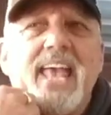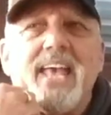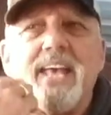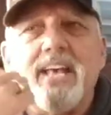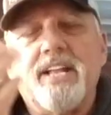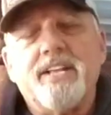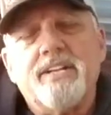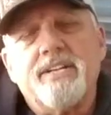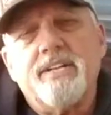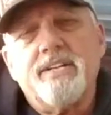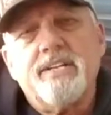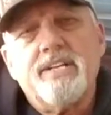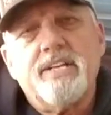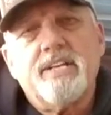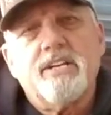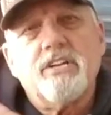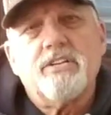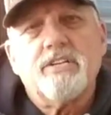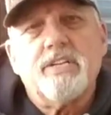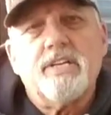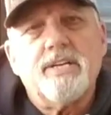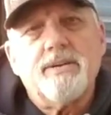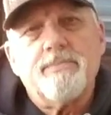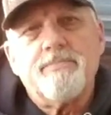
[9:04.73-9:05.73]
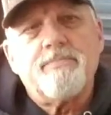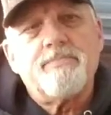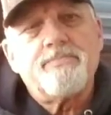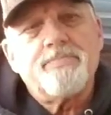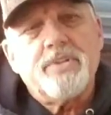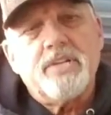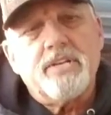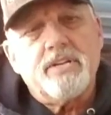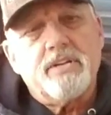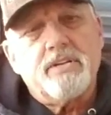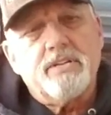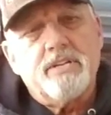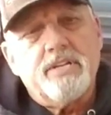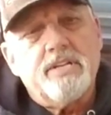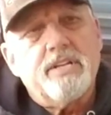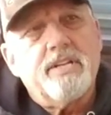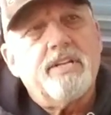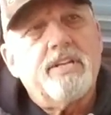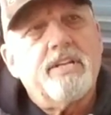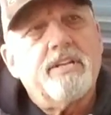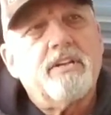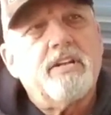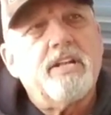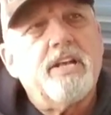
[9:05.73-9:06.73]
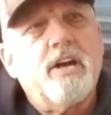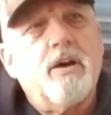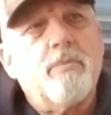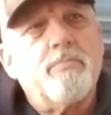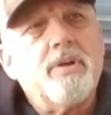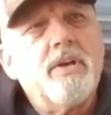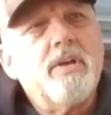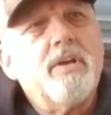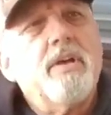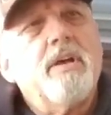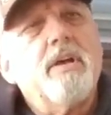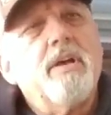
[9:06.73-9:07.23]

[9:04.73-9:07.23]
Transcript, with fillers: and it'll, um, it'll, it, will um it will it will help.